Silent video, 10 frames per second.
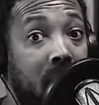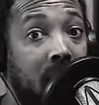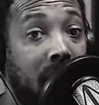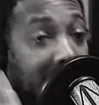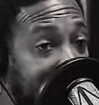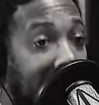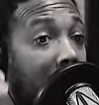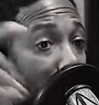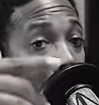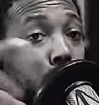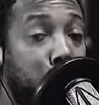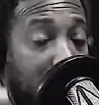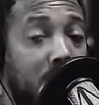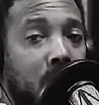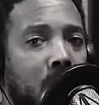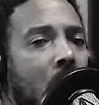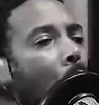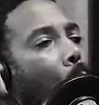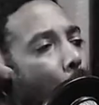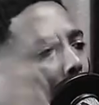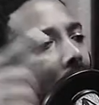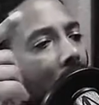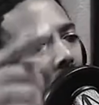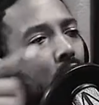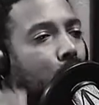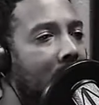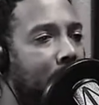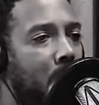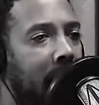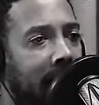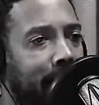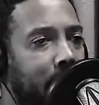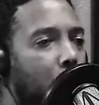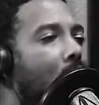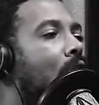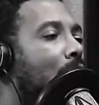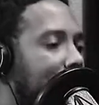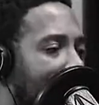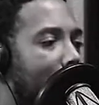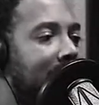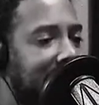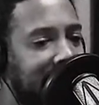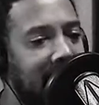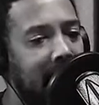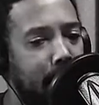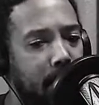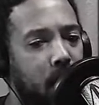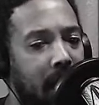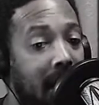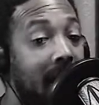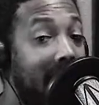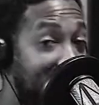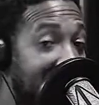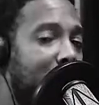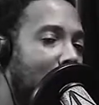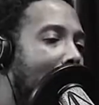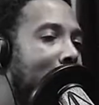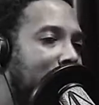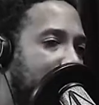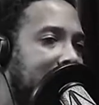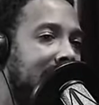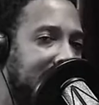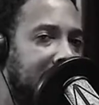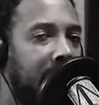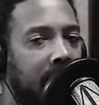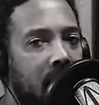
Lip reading: that J. Edgar Hoover was trying to do. Where are those white folk at? Where are those dominant society people at? That's what I'm interested to see.